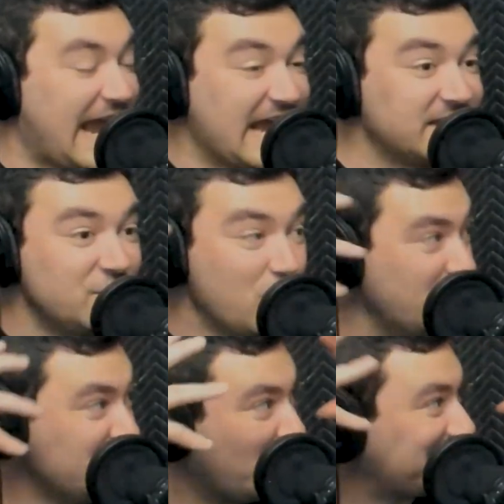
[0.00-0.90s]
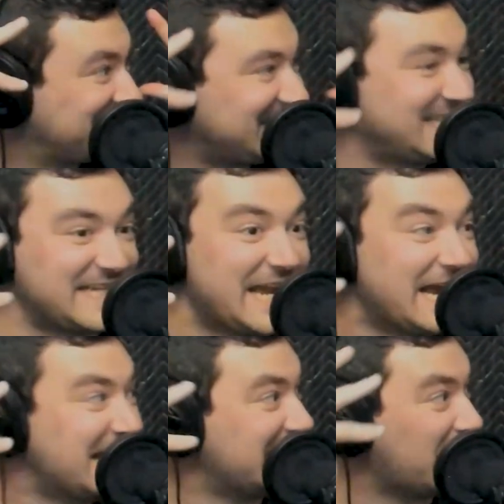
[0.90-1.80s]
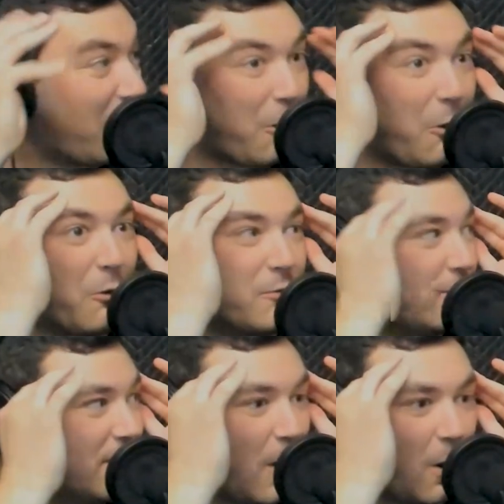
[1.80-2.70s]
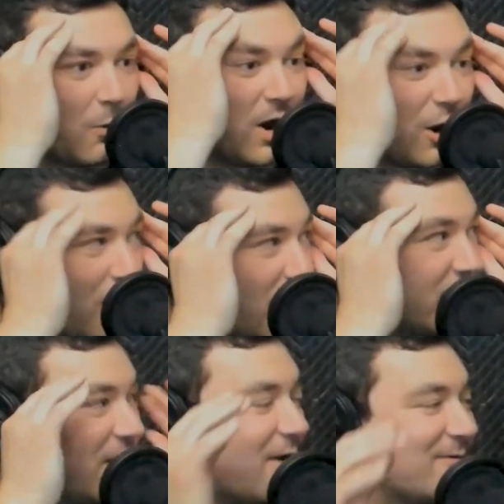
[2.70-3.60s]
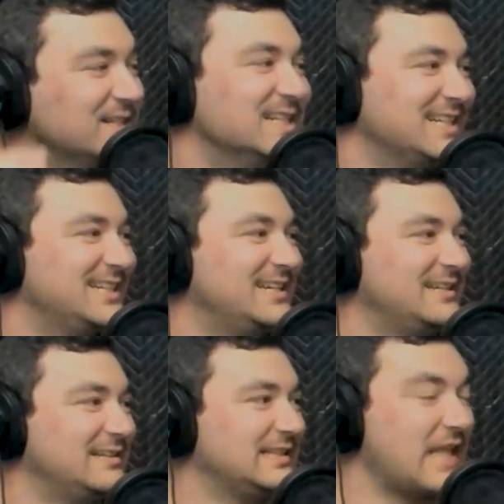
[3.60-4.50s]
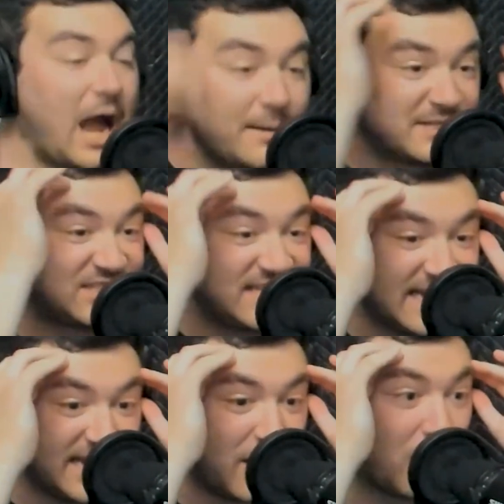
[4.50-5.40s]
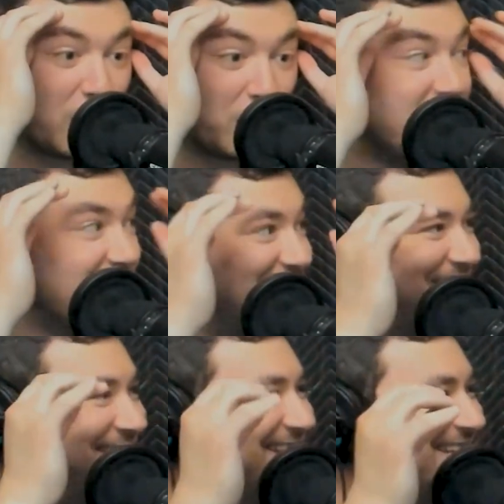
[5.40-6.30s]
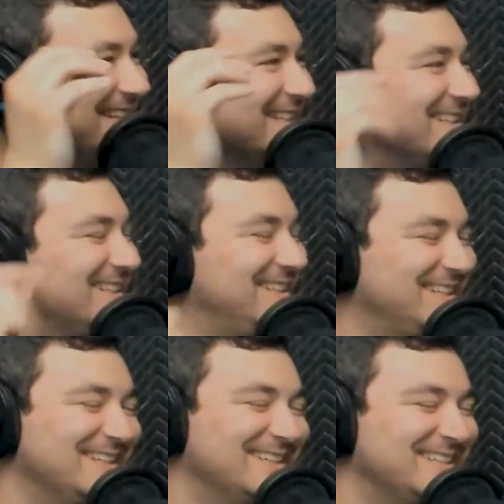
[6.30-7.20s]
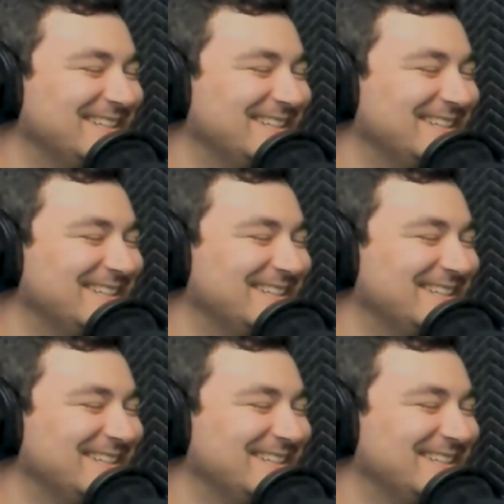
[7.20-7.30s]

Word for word: In New York City. Oh no. This isn't oh, good. No. Yeah. I'm a CEO. this is not good.